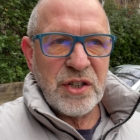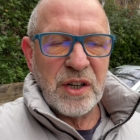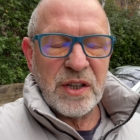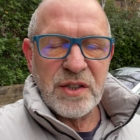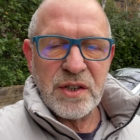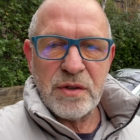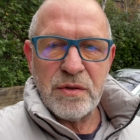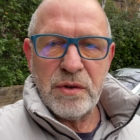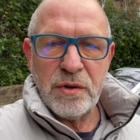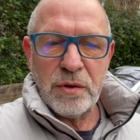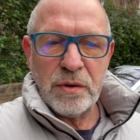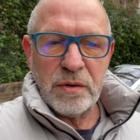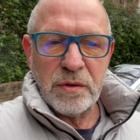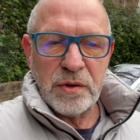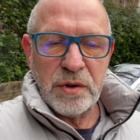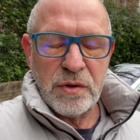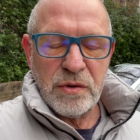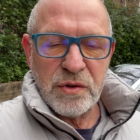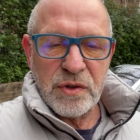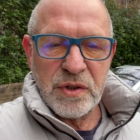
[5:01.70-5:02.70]
I do
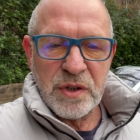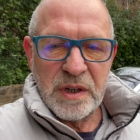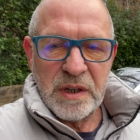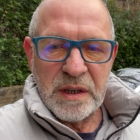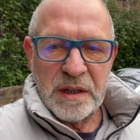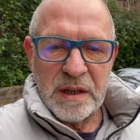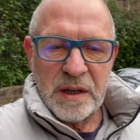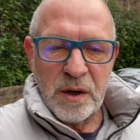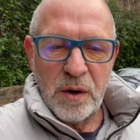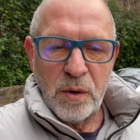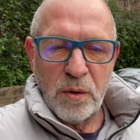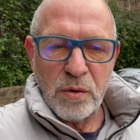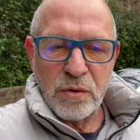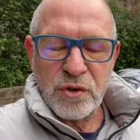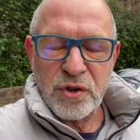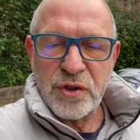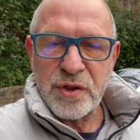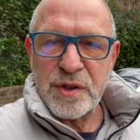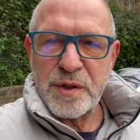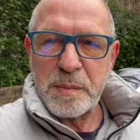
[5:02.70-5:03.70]
use
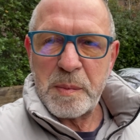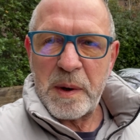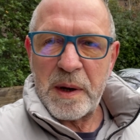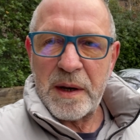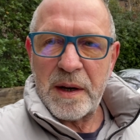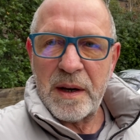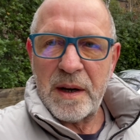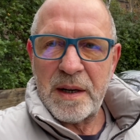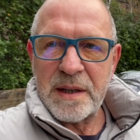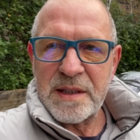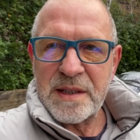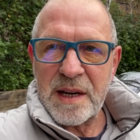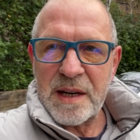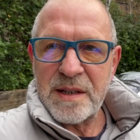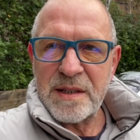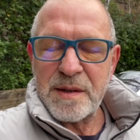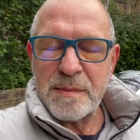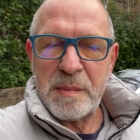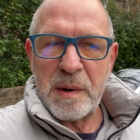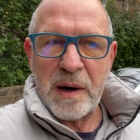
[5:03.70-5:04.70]
auctions, but I tend
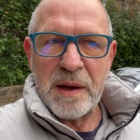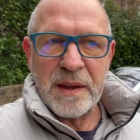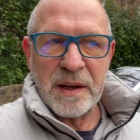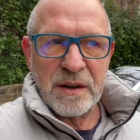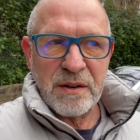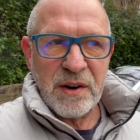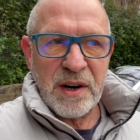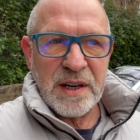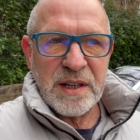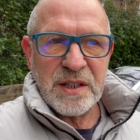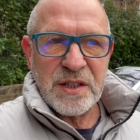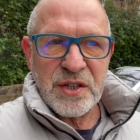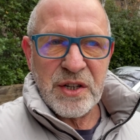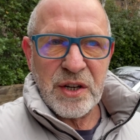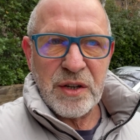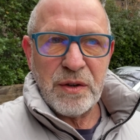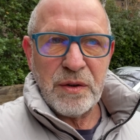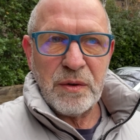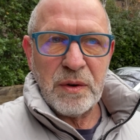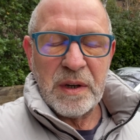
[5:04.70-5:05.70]
to buy the grade
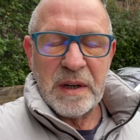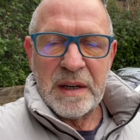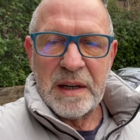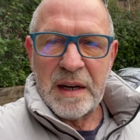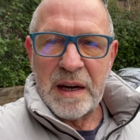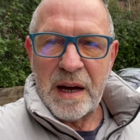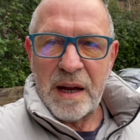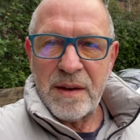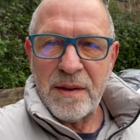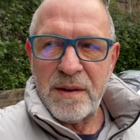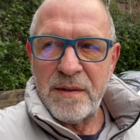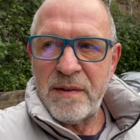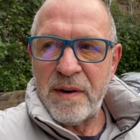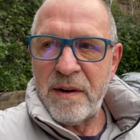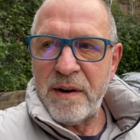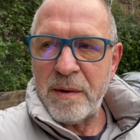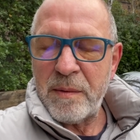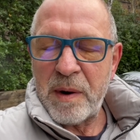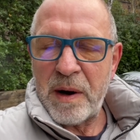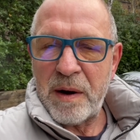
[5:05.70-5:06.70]
2 and the
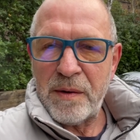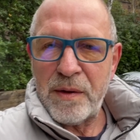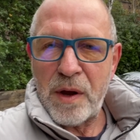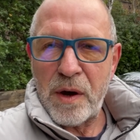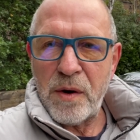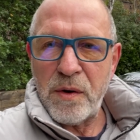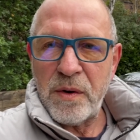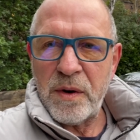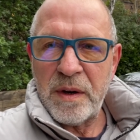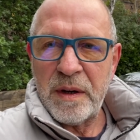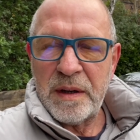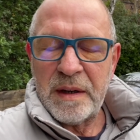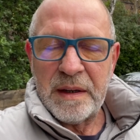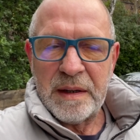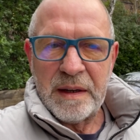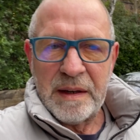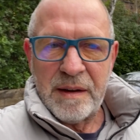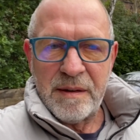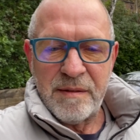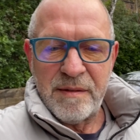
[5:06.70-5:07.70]
very well-known
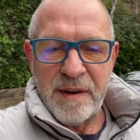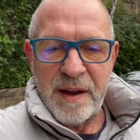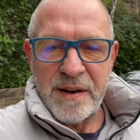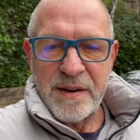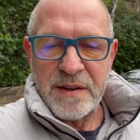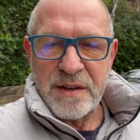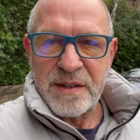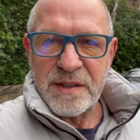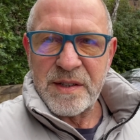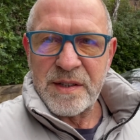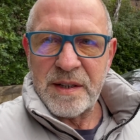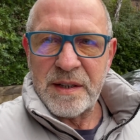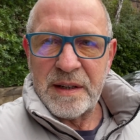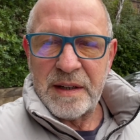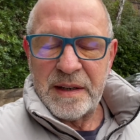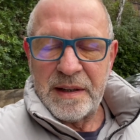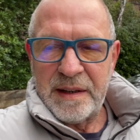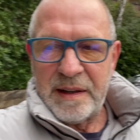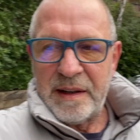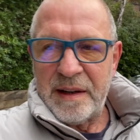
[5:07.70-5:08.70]
vendors
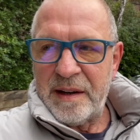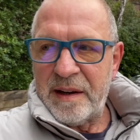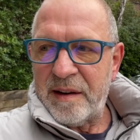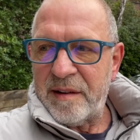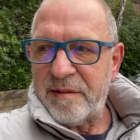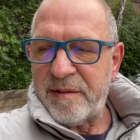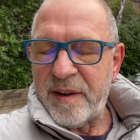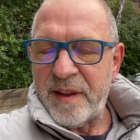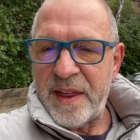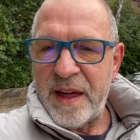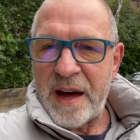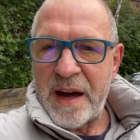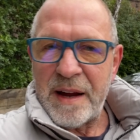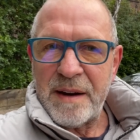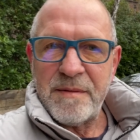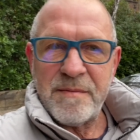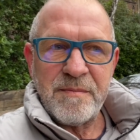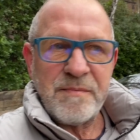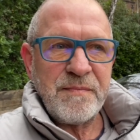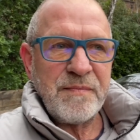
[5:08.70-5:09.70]
for that.
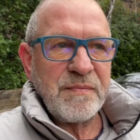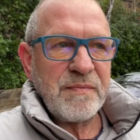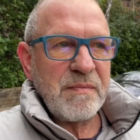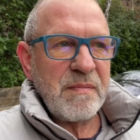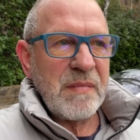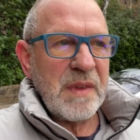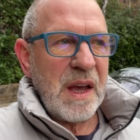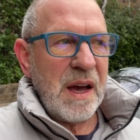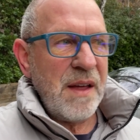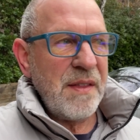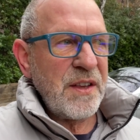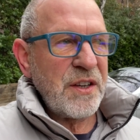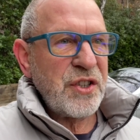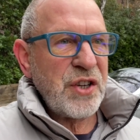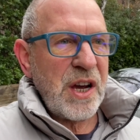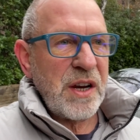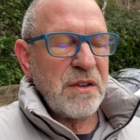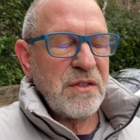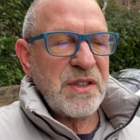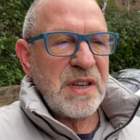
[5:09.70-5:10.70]
Other
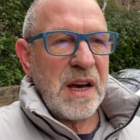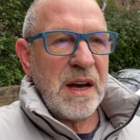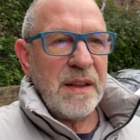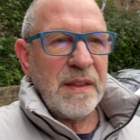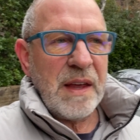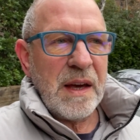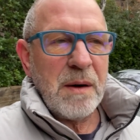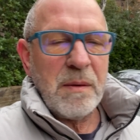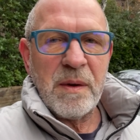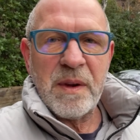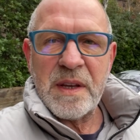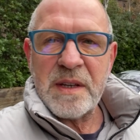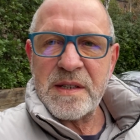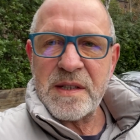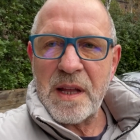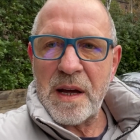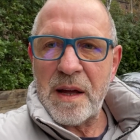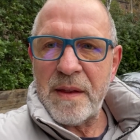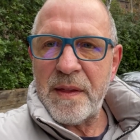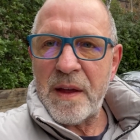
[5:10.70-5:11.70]
channels out there, well, there's
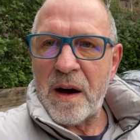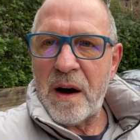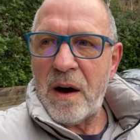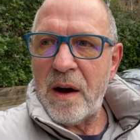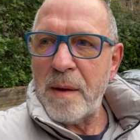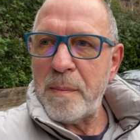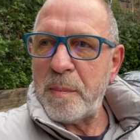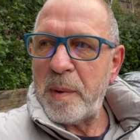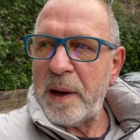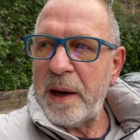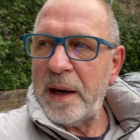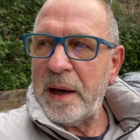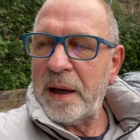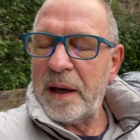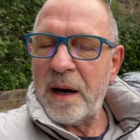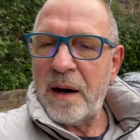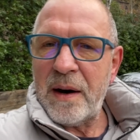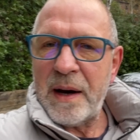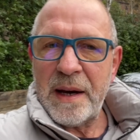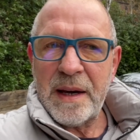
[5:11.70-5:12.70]
the High Peak
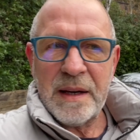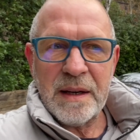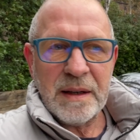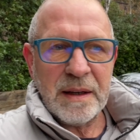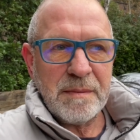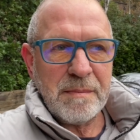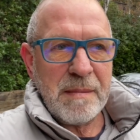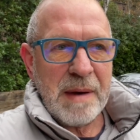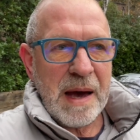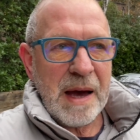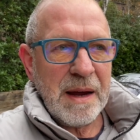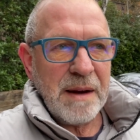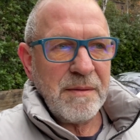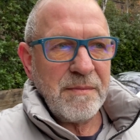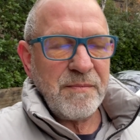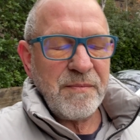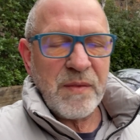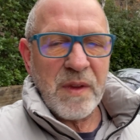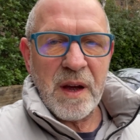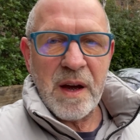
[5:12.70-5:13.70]
guy, Matt.
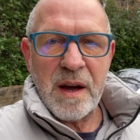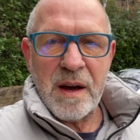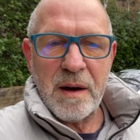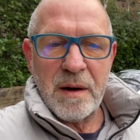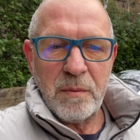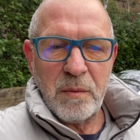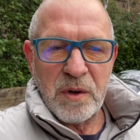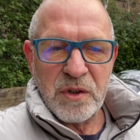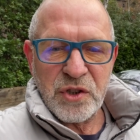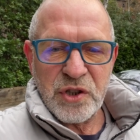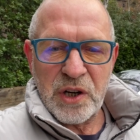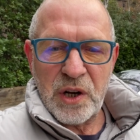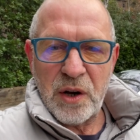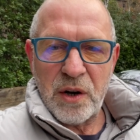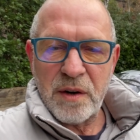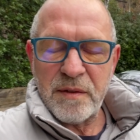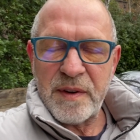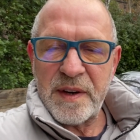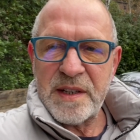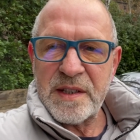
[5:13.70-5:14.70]
Watch a lot
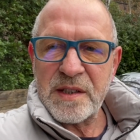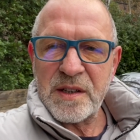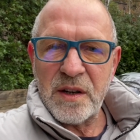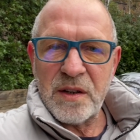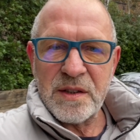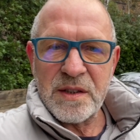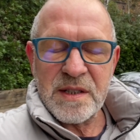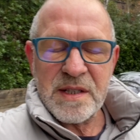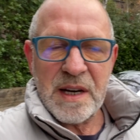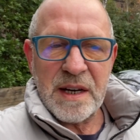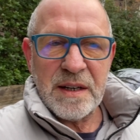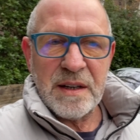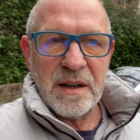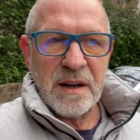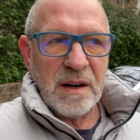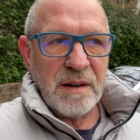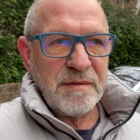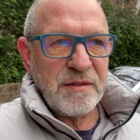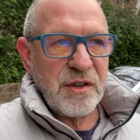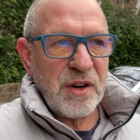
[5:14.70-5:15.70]
of his content.
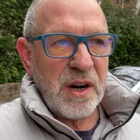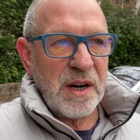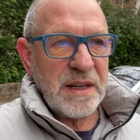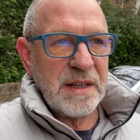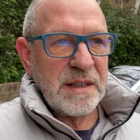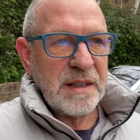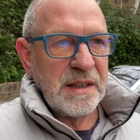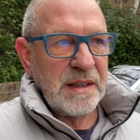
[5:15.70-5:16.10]
I've tried